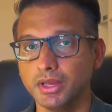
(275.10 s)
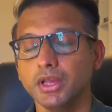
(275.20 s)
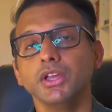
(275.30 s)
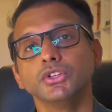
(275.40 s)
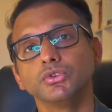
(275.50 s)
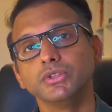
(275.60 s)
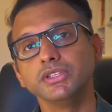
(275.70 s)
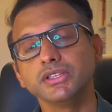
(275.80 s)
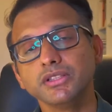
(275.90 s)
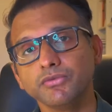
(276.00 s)
So this
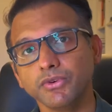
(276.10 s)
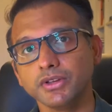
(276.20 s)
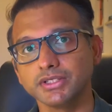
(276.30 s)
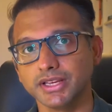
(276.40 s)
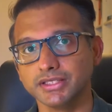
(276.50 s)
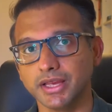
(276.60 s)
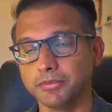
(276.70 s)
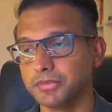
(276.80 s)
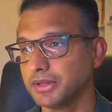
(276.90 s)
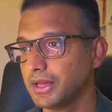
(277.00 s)
is the first exam,
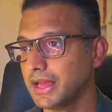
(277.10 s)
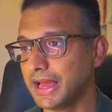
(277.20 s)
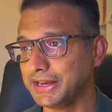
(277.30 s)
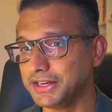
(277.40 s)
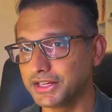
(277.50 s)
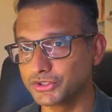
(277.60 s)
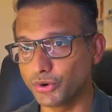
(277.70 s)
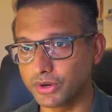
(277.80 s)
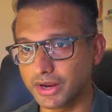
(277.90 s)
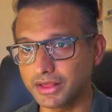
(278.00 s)
and it has
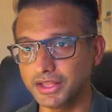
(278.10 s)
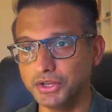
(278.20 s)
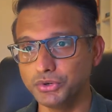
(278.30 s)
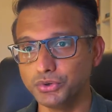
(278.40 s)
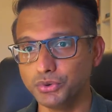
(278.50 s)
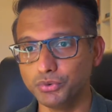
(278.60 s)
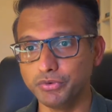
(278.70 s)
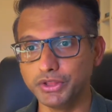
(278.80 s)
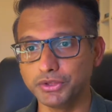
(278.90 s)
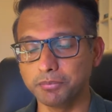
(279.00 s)
got nothing to do
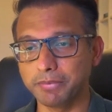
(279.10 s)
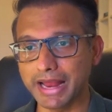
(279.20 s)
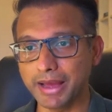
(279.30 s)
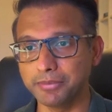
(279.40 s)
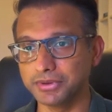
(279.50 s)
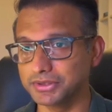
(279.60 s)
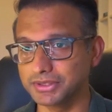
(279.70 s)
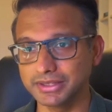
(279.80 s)
with PLAB.